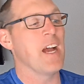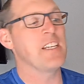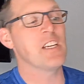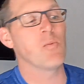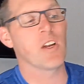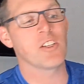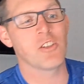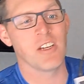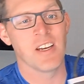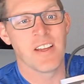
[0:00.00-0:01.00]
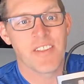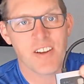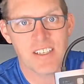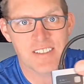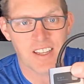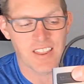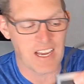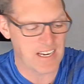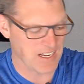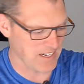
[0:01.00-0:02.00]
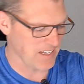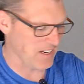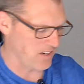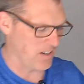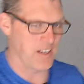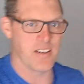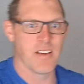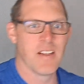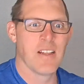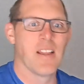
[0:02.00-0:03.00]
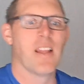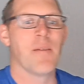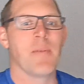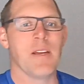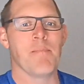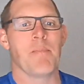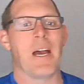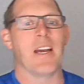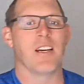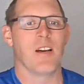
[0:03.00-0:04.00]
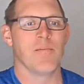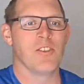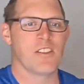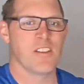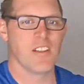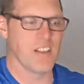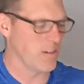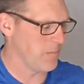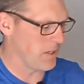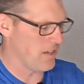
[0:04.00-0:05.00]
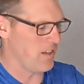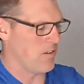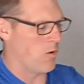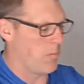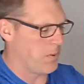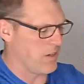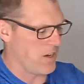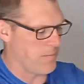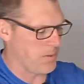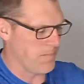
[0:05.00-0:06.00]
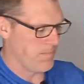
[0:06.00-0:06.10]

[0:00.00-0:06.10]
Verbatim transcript: I did want to show you, there is a light on here and let me back up just a little bit and open up